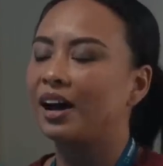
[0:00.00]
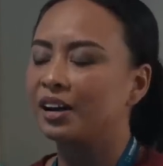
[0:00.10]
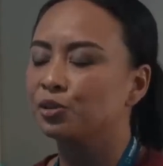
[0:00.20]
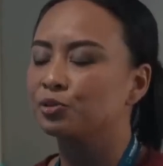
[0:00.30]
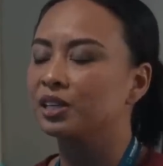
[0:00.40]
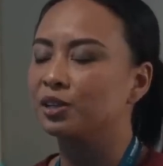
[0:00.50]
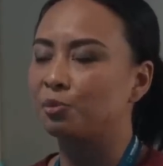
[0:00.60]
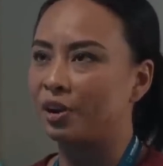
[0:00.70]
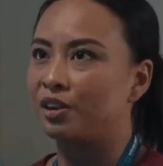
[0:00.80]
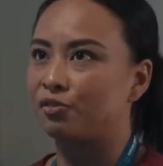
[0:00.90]
I don't need a
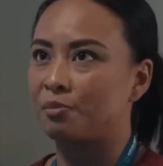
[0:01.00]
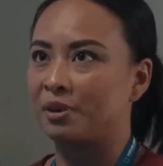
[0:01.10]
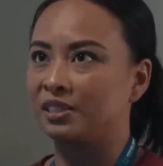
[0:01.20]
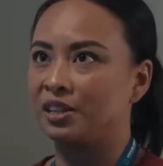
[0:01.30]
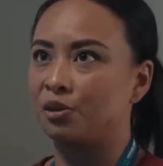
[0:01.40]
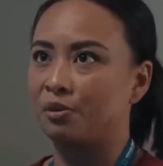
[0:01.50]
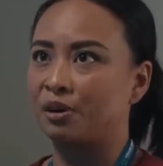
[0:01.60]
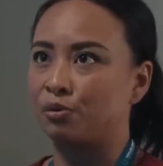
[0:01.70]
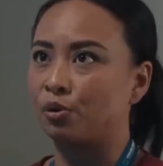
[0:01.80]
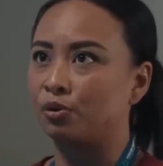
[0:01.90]
break from my
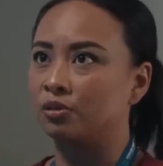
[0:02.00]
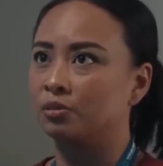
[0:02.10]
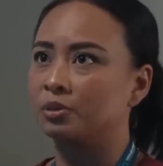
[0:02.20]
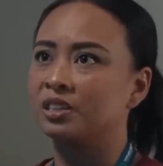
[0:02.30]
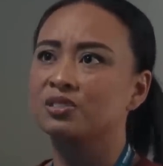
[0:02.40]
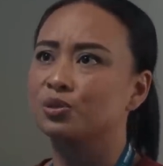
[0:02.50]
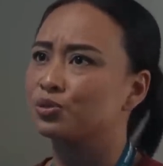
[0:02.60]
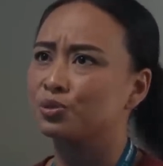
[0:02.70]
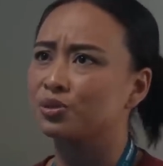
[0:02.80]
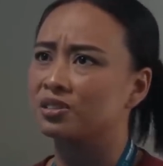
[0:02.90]
DON role. Please don't
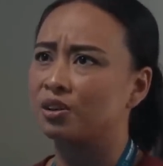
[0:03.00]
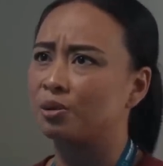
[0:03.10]
do this,